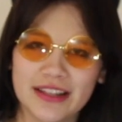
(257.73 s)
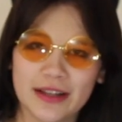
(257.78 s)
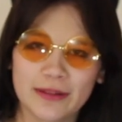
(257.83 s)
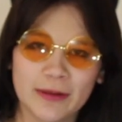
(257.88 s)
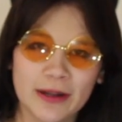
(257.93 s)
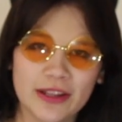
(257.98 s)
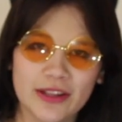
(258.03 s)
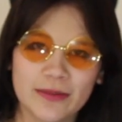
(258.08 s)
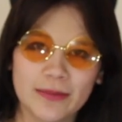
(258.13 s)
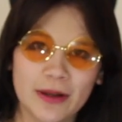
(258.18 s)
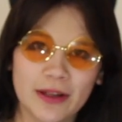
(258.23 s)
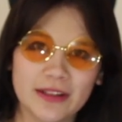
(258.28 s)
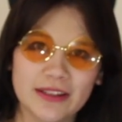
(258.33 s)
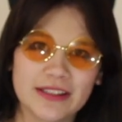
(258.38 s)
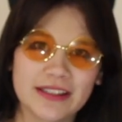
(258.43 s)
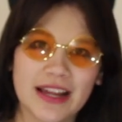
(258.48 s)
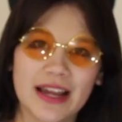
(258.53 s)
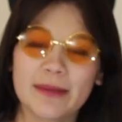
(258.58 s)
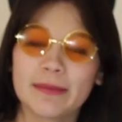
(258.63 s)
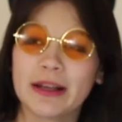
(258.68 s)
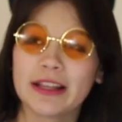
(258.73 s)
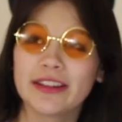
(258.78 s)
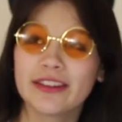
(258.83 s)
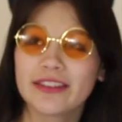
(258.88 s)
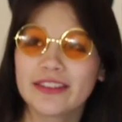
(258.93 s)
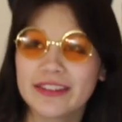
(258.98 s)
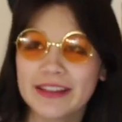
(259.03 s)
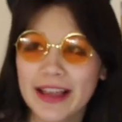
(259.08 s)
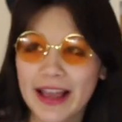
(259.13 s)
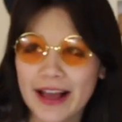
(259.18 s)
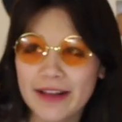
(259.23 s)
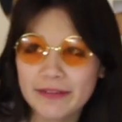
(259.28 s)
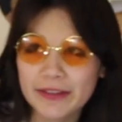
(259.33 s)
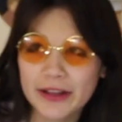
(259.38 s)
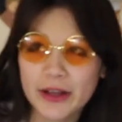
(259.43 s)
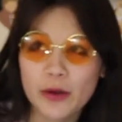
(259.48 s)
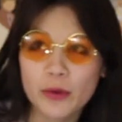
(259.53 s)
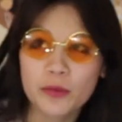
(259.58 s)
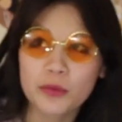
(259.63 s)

I wear them all the time. I literally have a